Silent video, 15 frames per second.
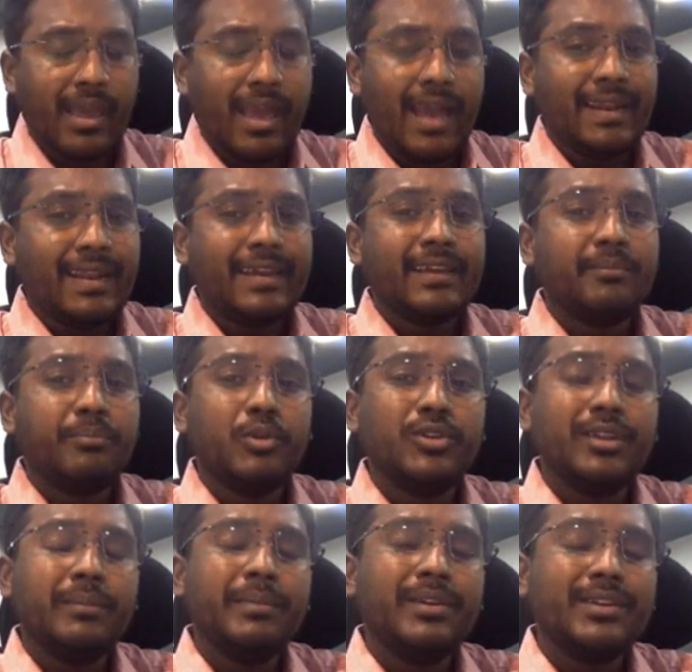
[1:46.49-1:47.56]
And I can put
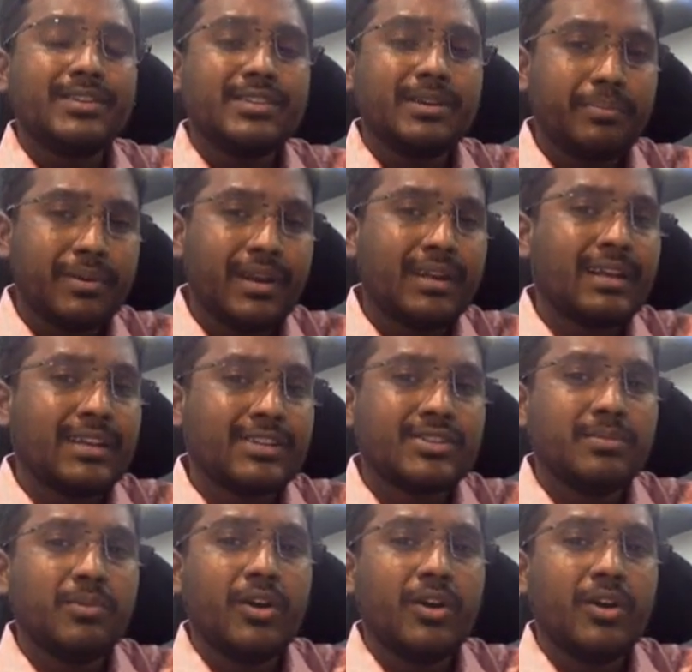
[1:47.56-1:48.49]
them in a separate custom